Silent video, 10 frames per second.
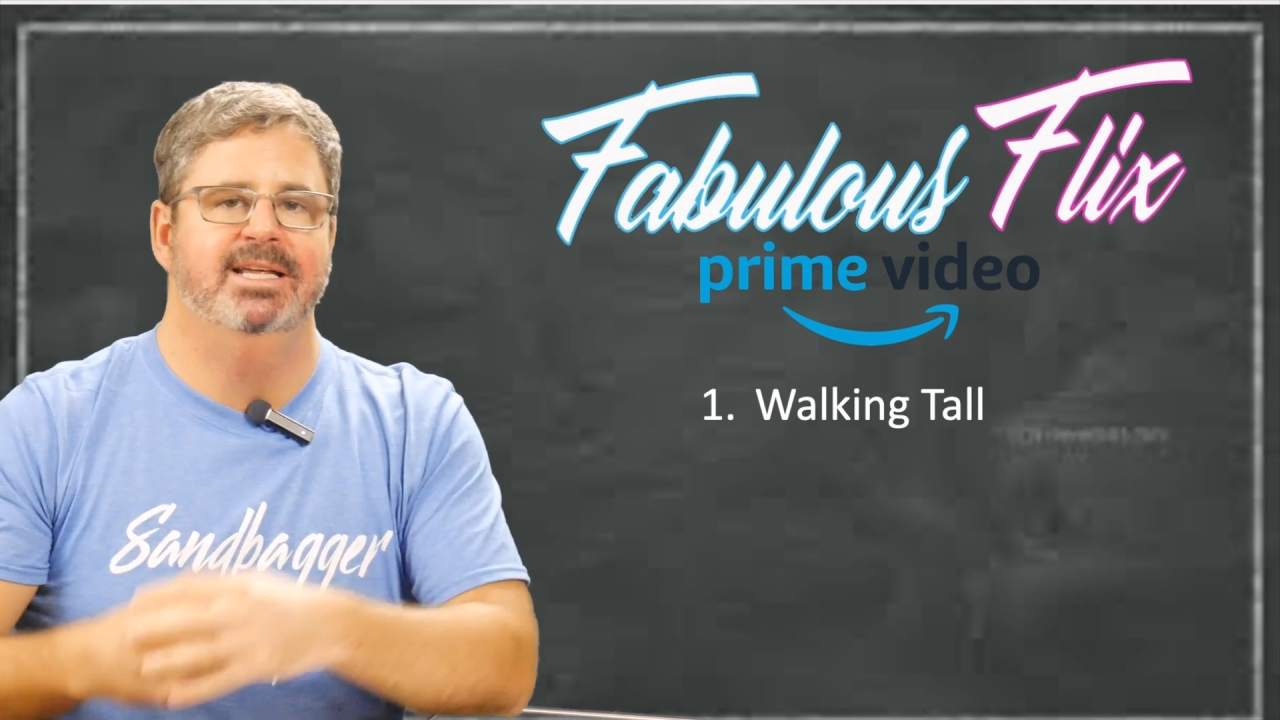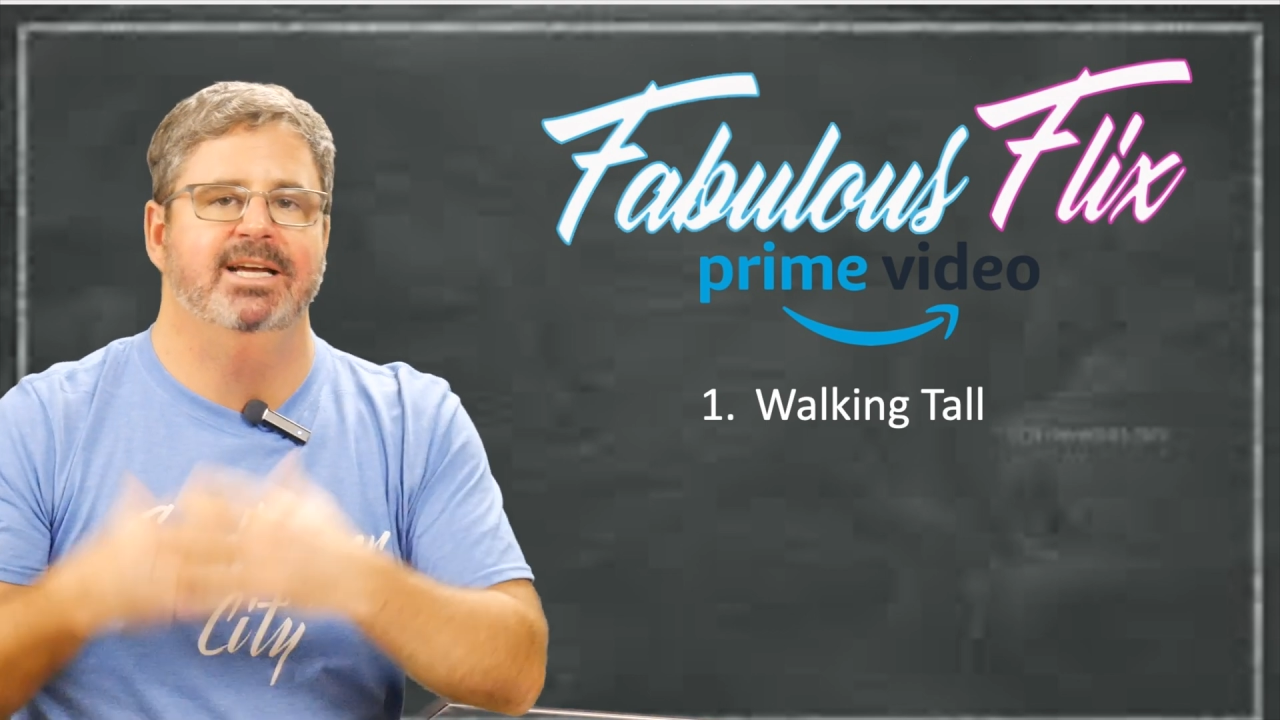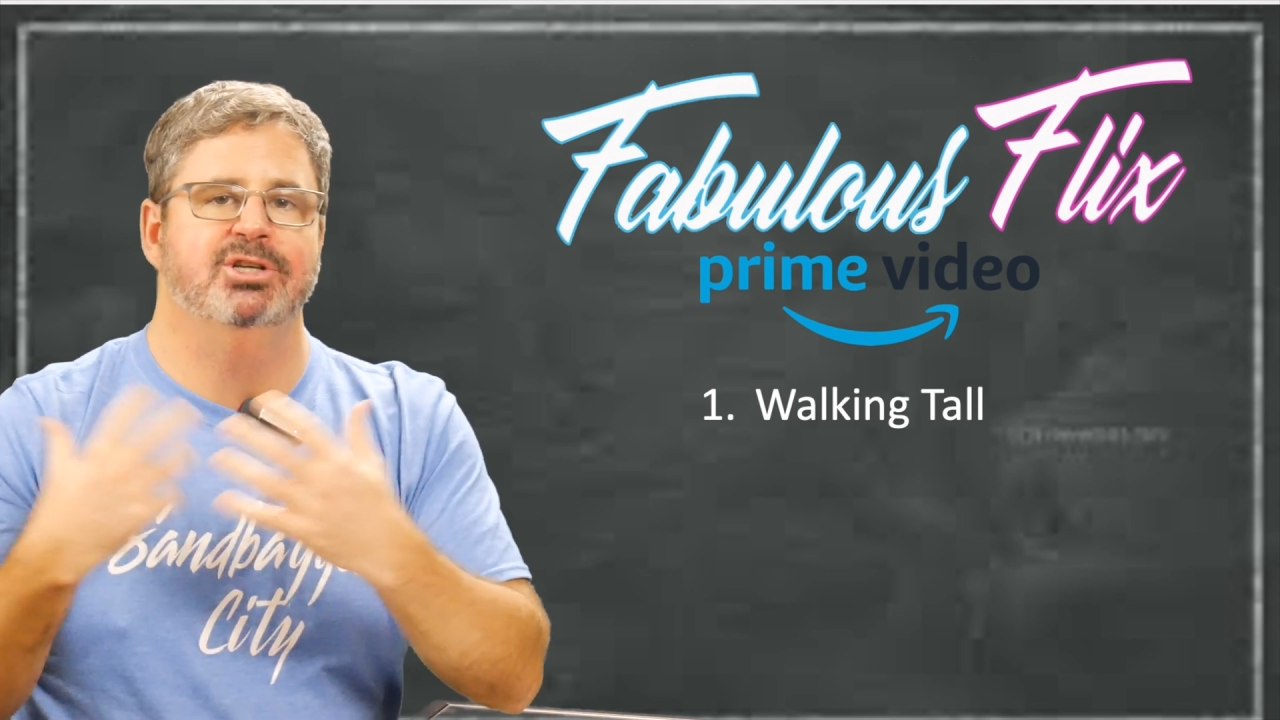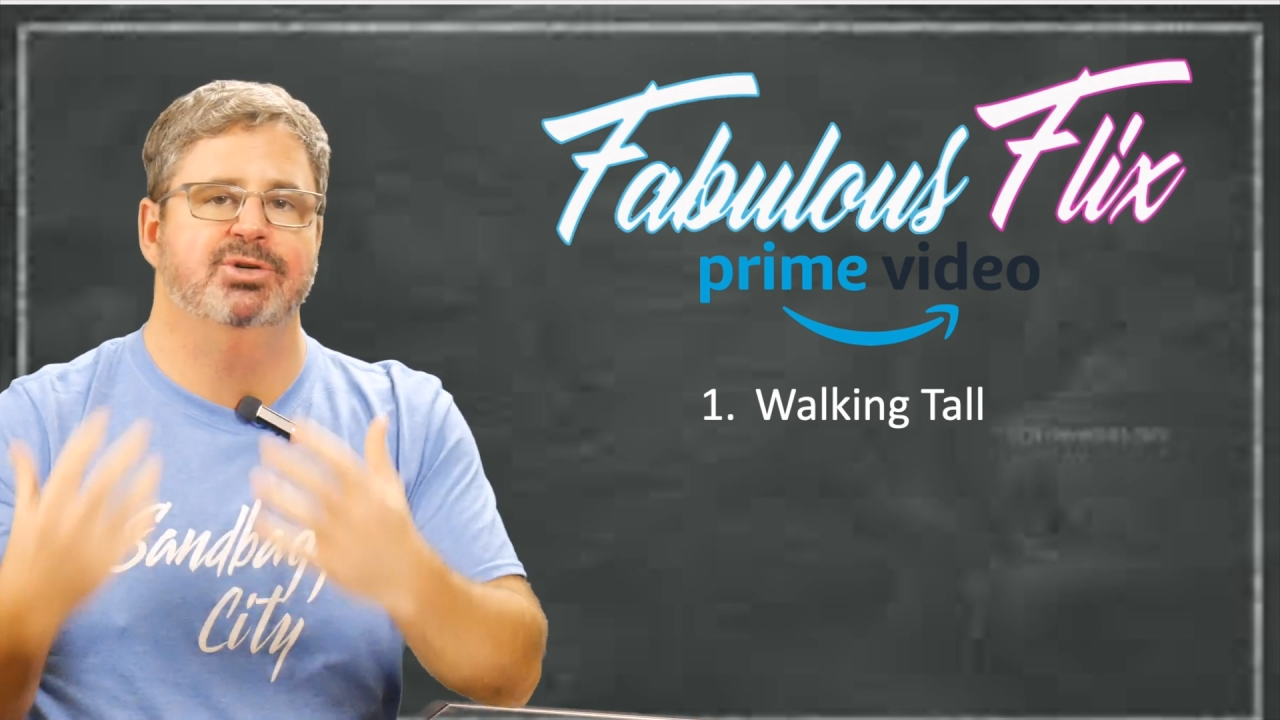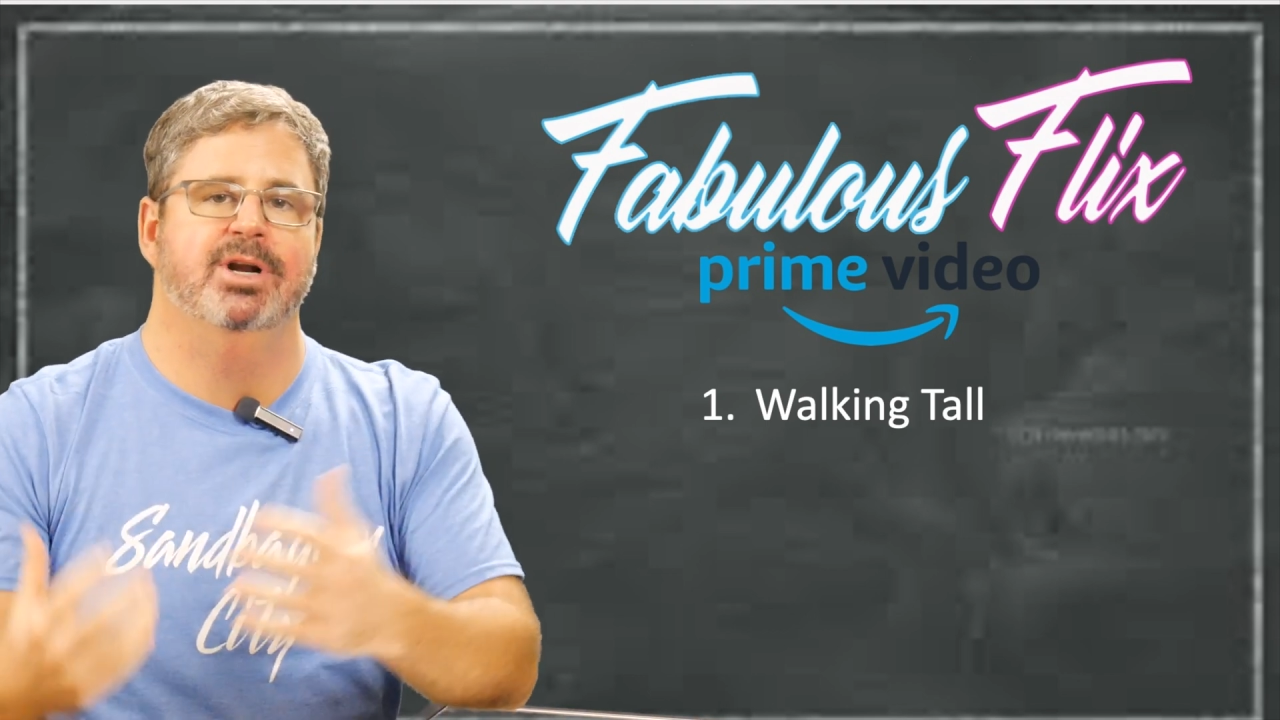
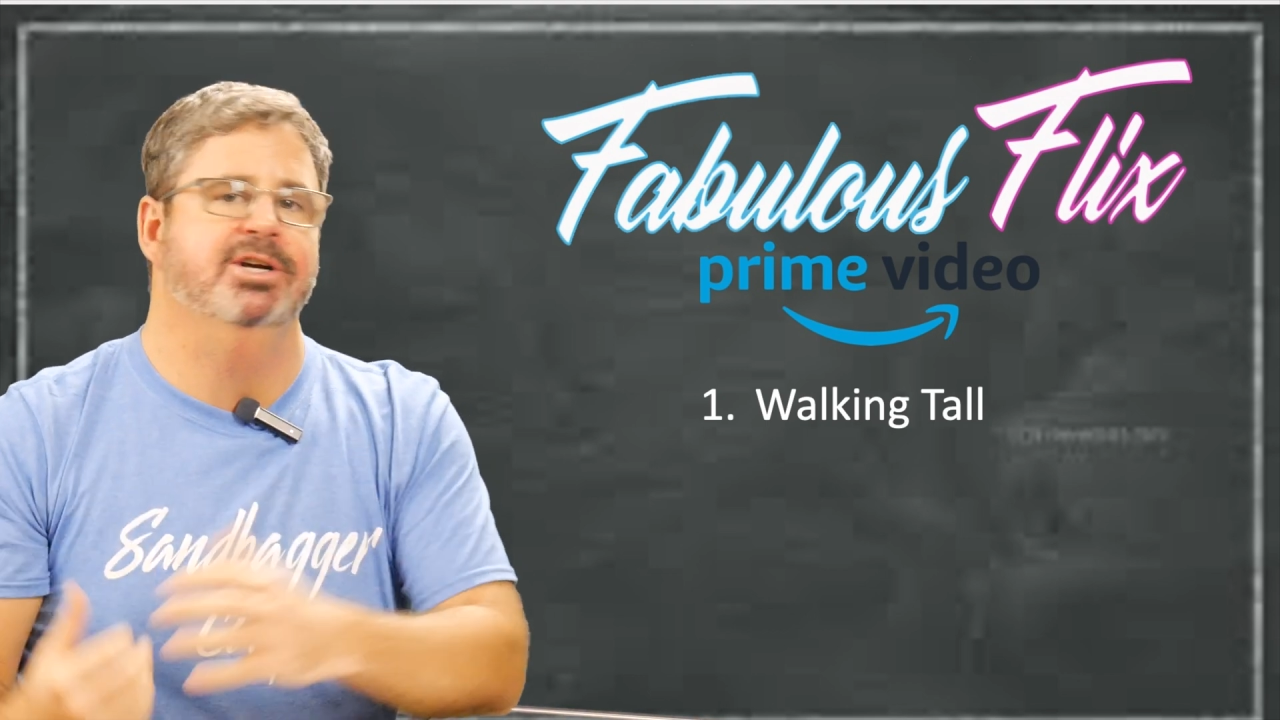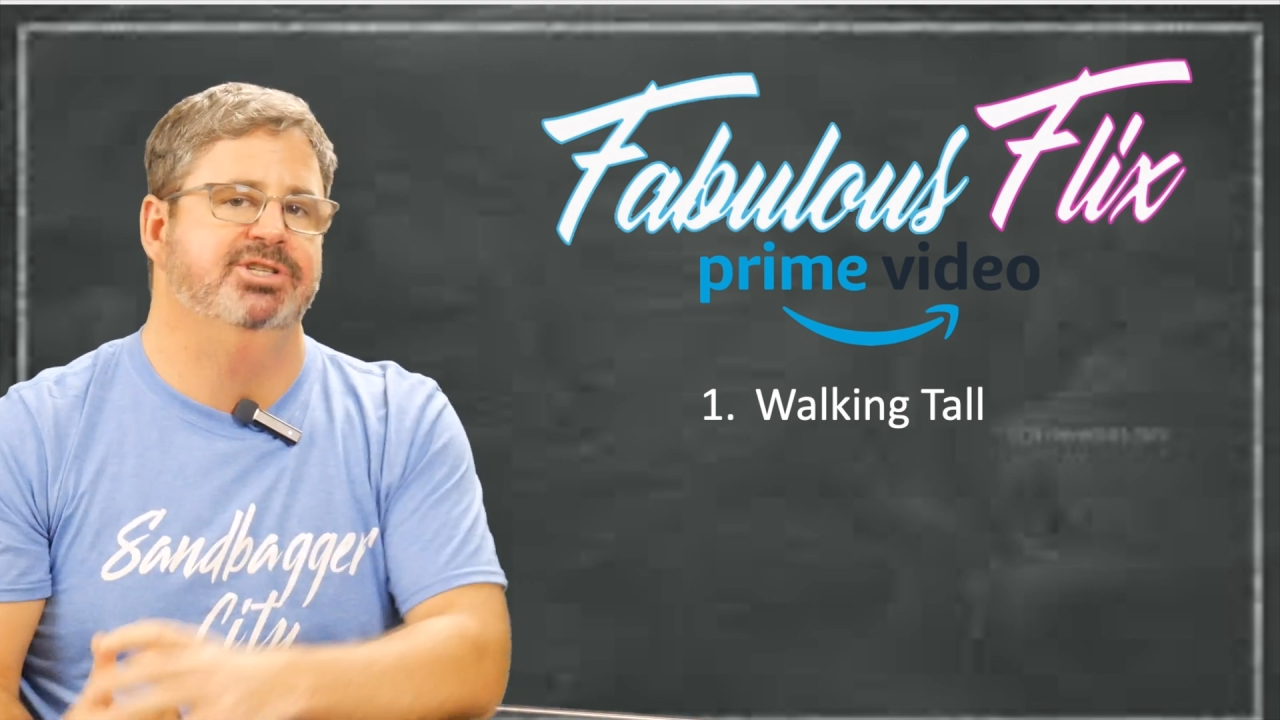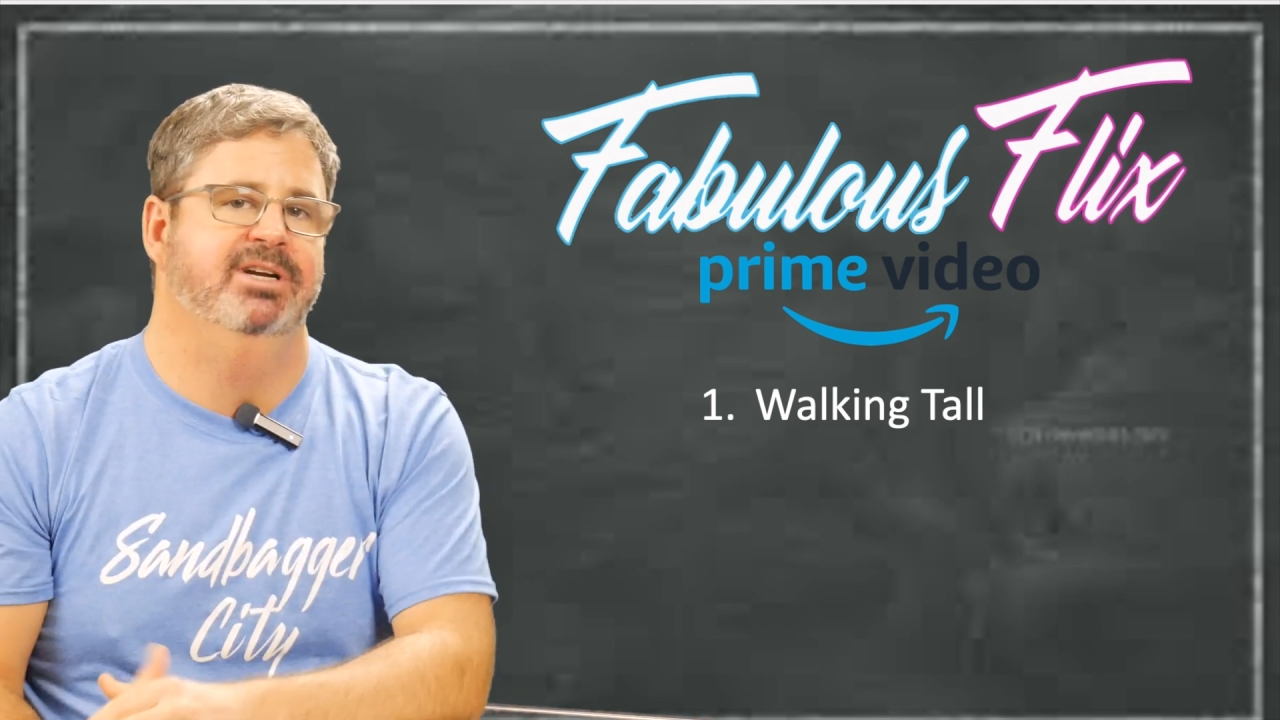introduction